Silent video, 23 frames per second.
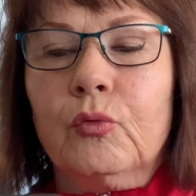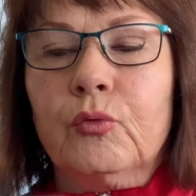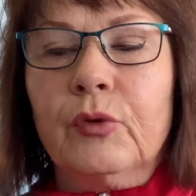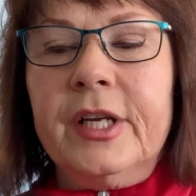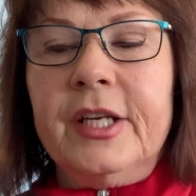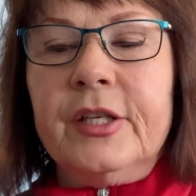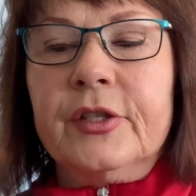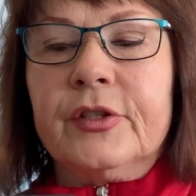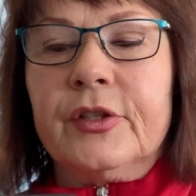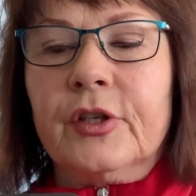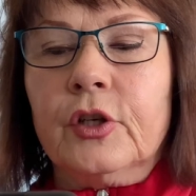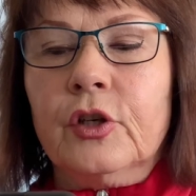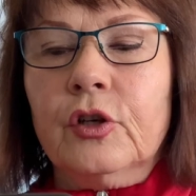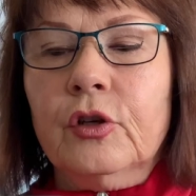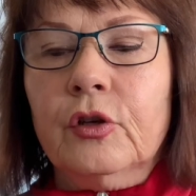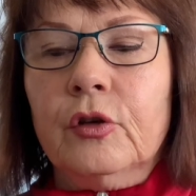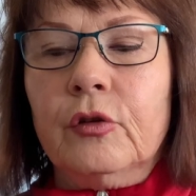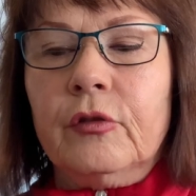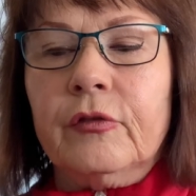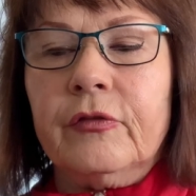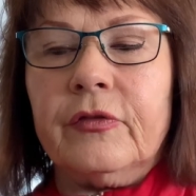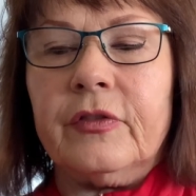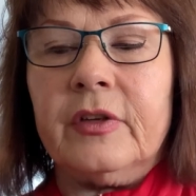
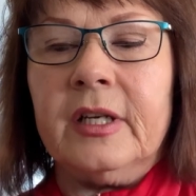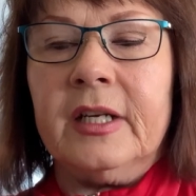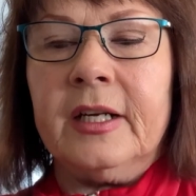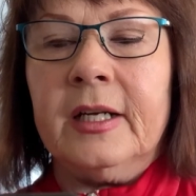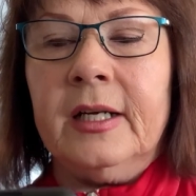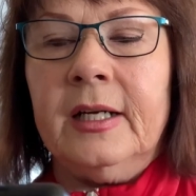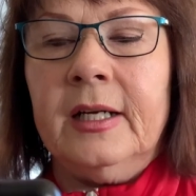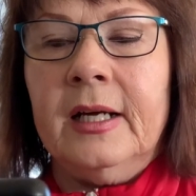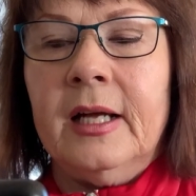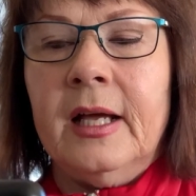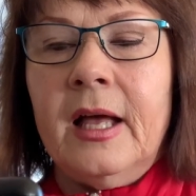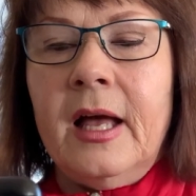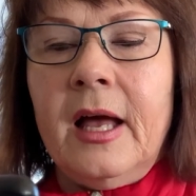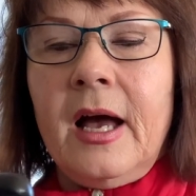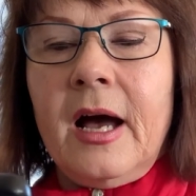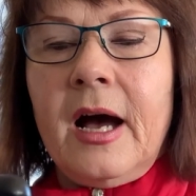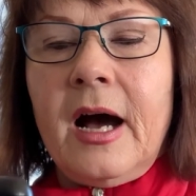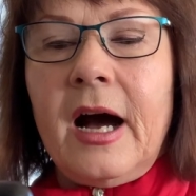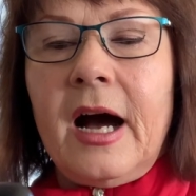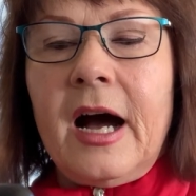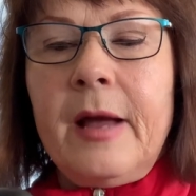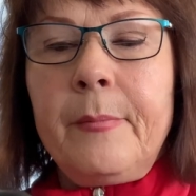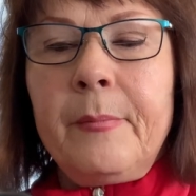Reserve.
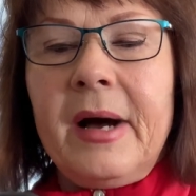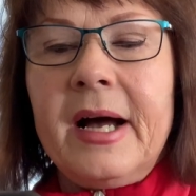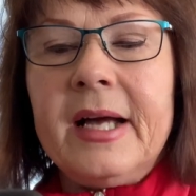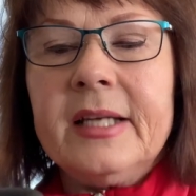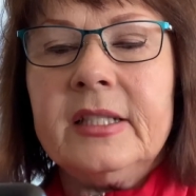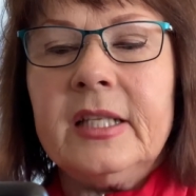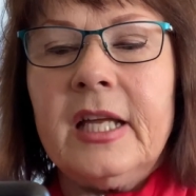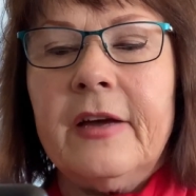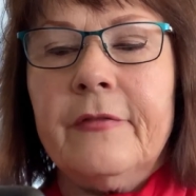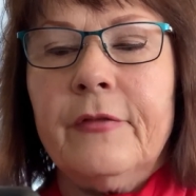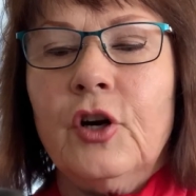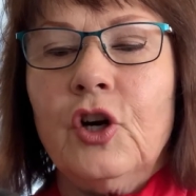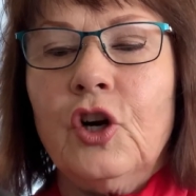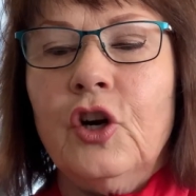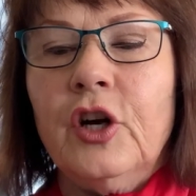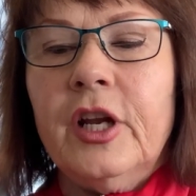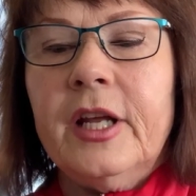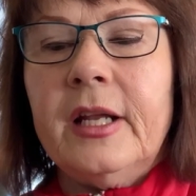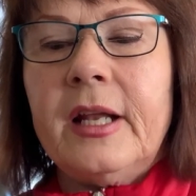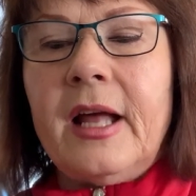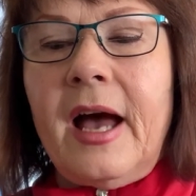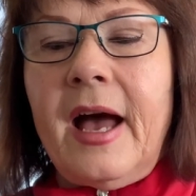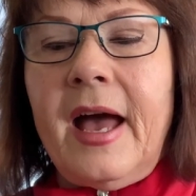I must have heard
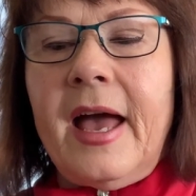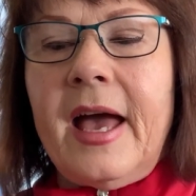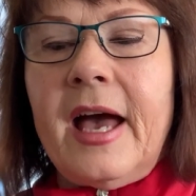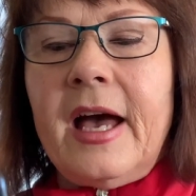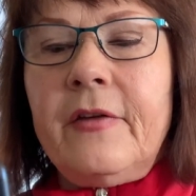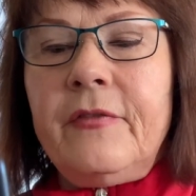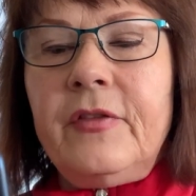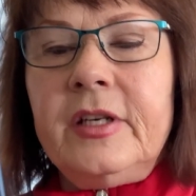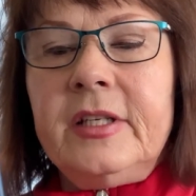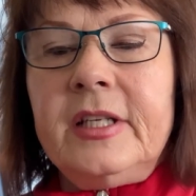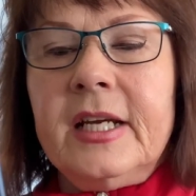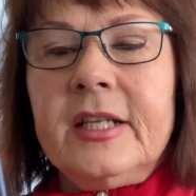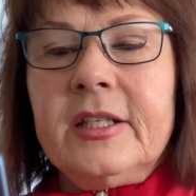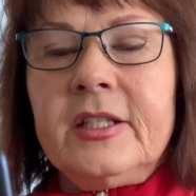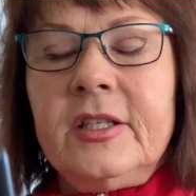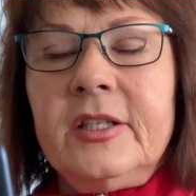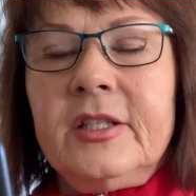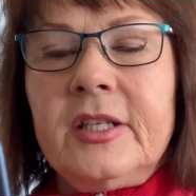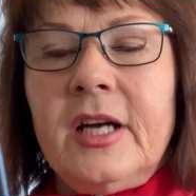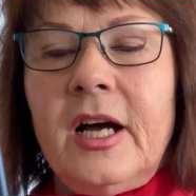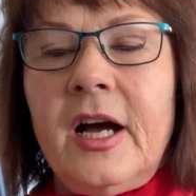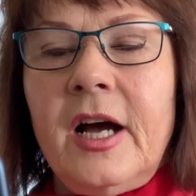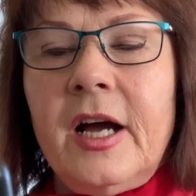it a half a
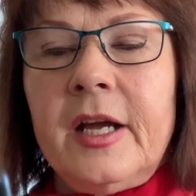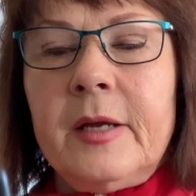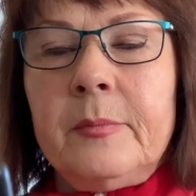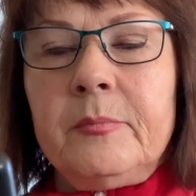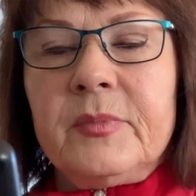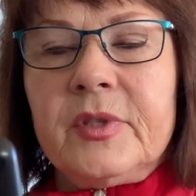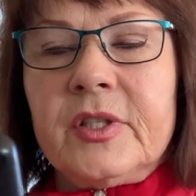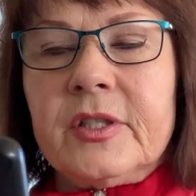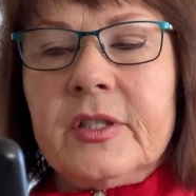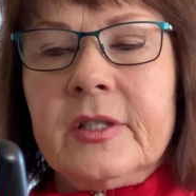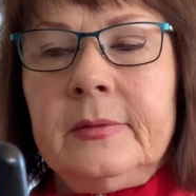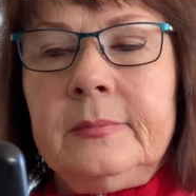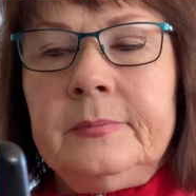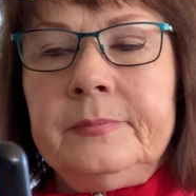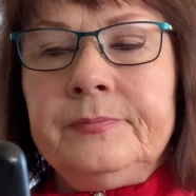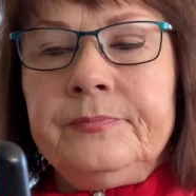dozen times.